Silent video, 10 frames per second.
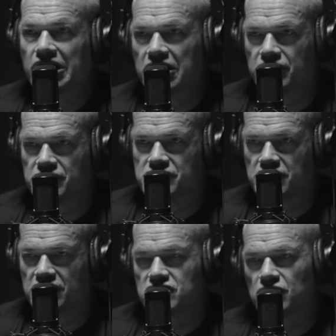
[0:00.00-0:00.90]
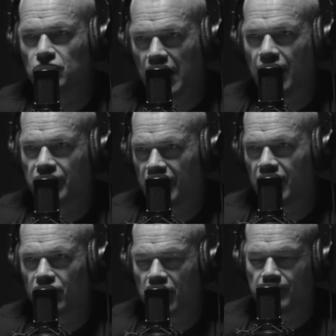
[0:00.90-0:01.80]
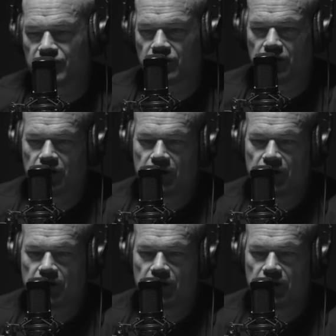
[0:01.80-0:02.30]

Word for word: ears. It's so loud in a helicopter.